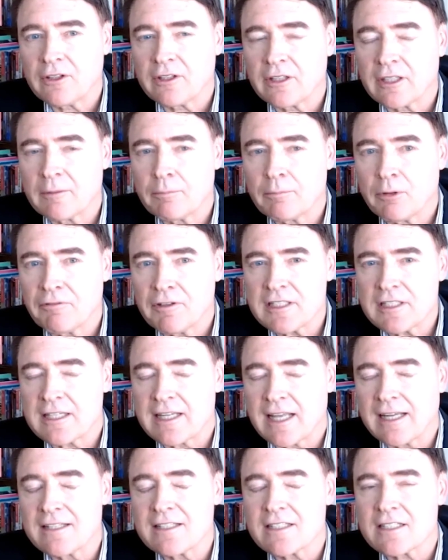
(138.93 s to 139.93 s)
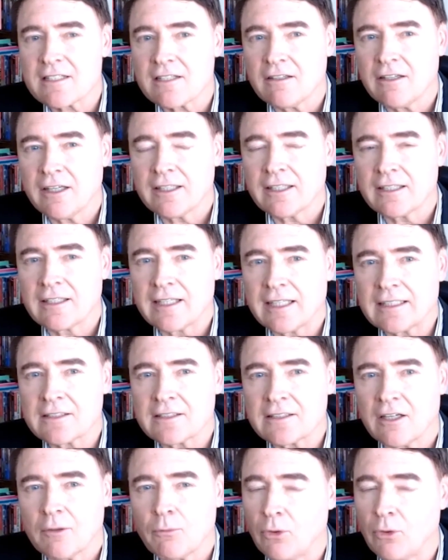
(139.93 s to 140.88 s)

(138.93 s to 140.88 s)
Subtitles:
Professor Dan Stein at that time,